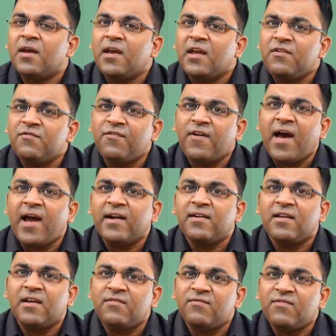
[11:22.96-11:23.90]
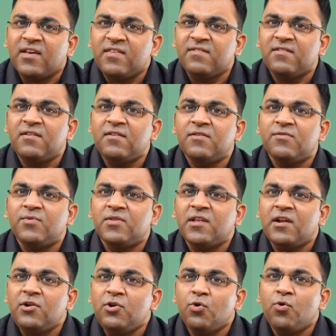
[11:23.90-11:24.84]
In fact, investors
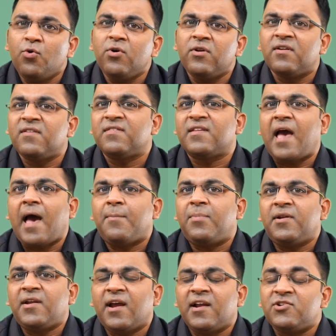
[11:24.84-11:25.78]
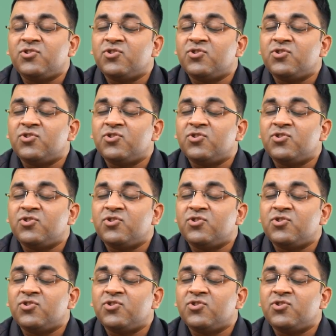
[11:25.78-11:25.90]
with a low risk appetite